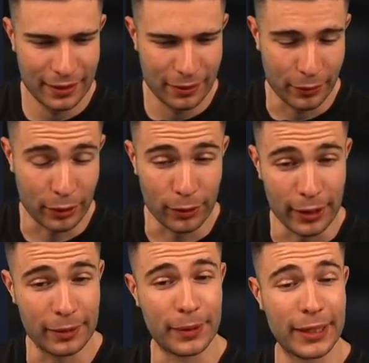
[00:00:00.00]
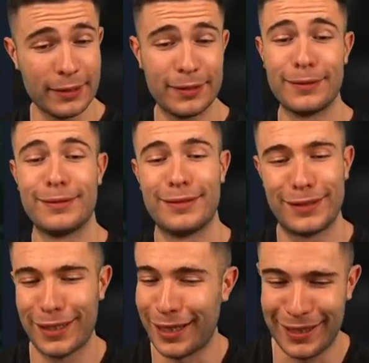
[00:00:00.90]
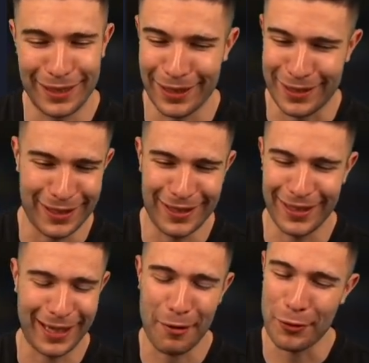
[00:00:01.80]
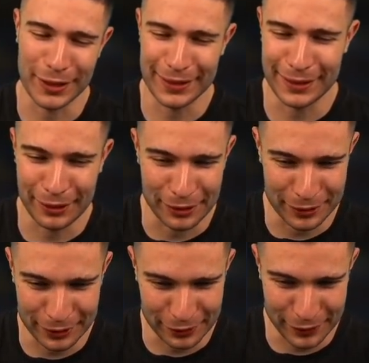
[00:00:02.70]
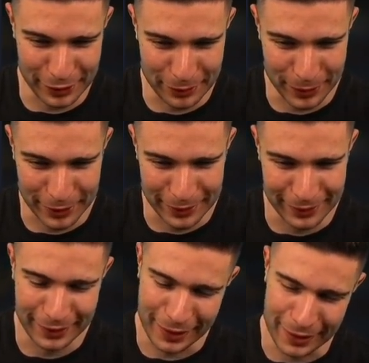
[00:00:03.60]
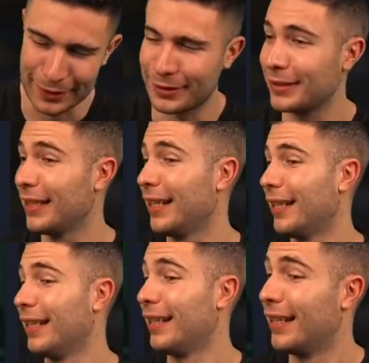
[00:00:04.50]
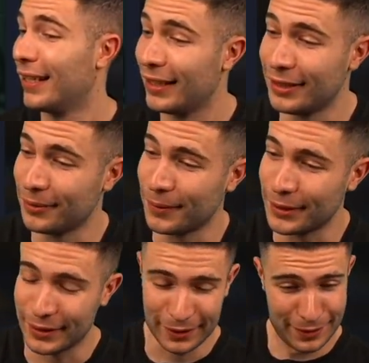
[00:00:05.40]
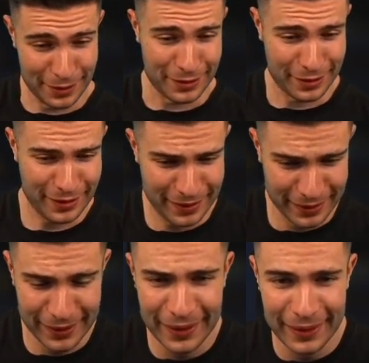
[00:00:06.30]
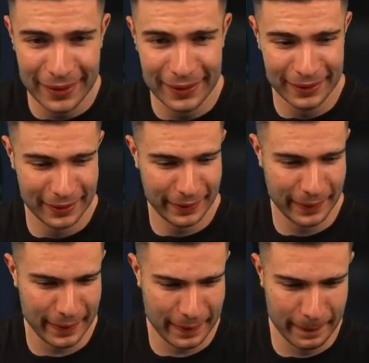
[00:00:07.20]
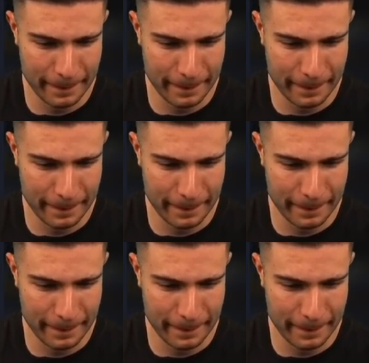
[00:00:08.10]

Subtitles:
We all in, mate. I didn't like, I wanted to go into this video, but I didn't. Nice. I didn't want this. Okay.